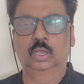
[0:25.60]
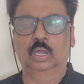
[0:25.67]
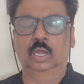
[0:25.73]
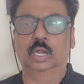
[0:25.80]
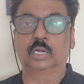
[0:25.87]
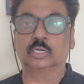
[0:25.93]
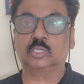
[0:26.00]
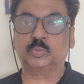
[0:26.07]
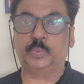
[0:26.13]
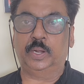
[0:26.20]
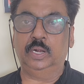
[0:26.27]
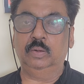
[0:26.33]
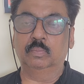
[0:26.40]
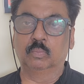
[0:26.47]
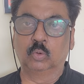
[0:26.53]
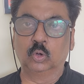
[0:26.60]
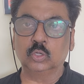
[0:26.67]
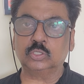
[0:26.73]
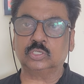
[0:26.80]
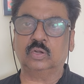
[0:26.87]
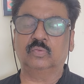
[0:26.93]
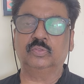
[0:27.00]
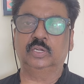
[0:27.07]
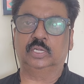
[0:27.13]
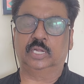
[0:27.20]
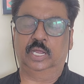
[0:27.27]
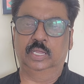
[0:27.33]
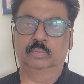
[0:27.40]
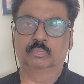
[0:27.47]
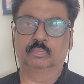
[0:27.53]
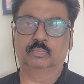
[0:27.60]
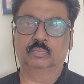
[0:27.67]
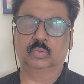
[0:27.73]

and spend most of the time